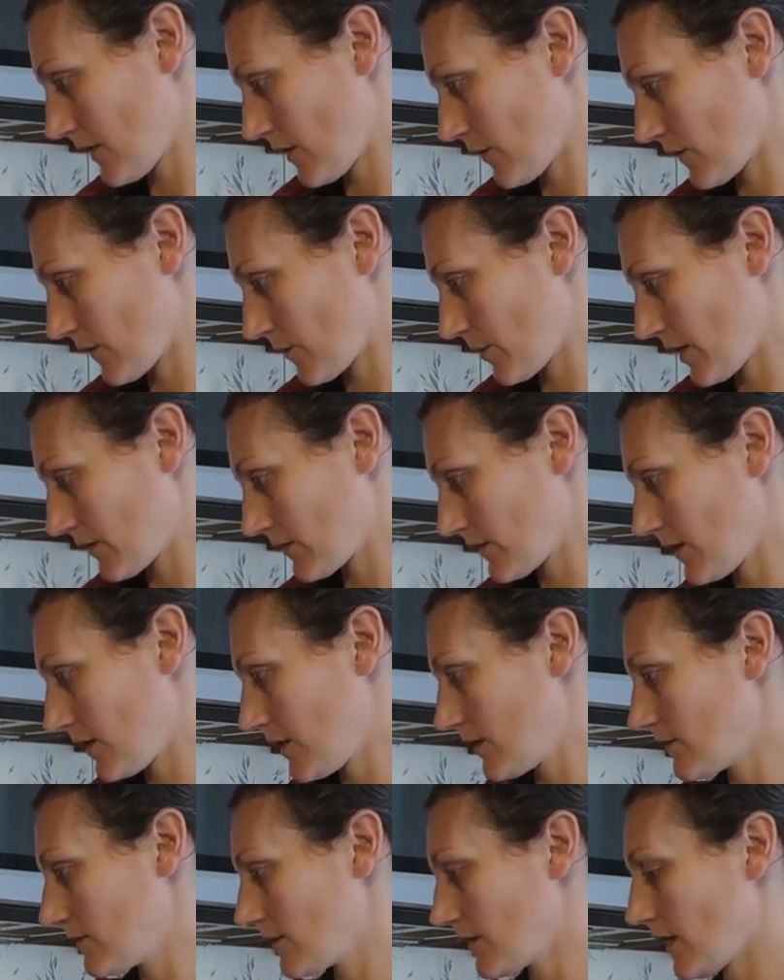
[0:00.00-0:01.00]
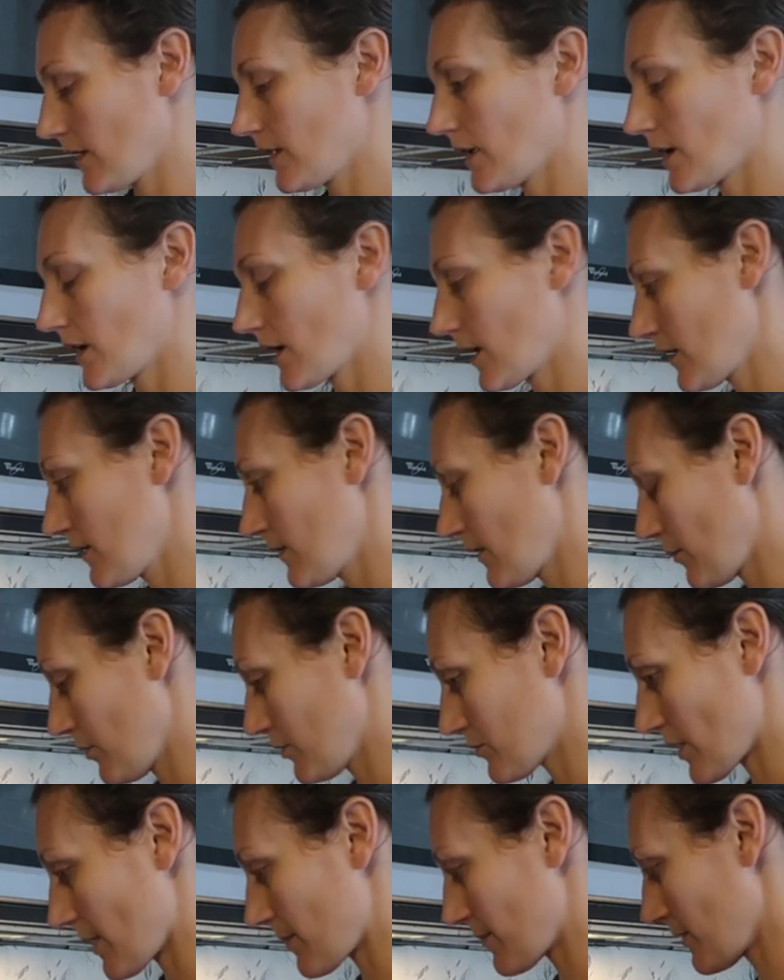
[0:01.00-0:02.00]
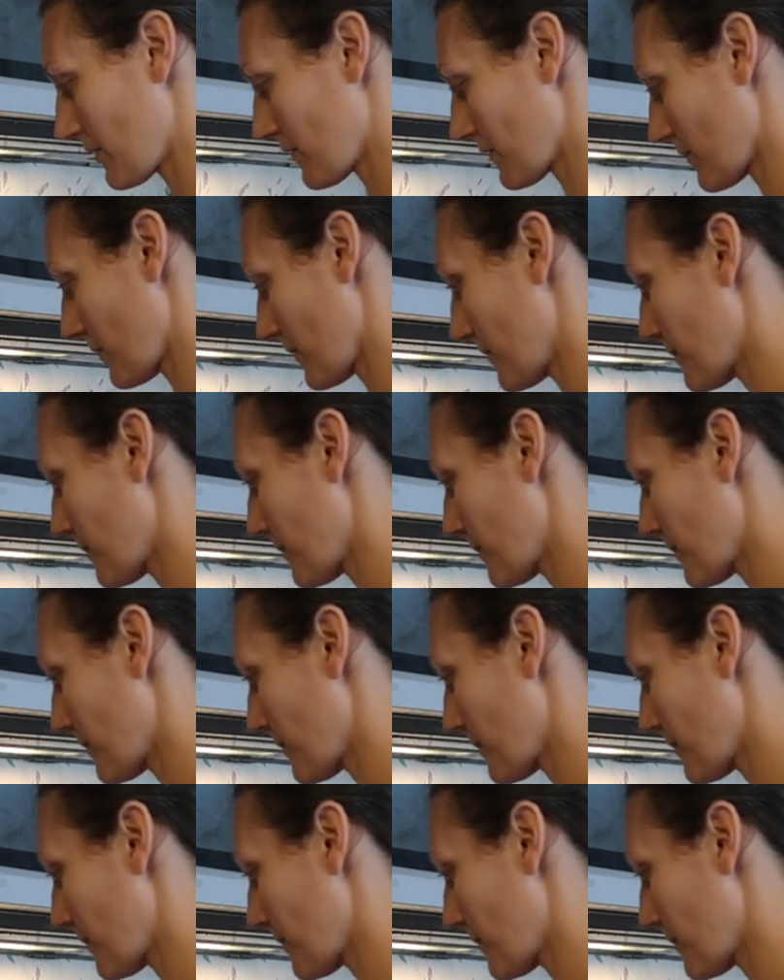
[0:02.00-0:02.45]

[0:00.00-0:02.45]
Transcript: That was about ten. I think I got a double drop in there.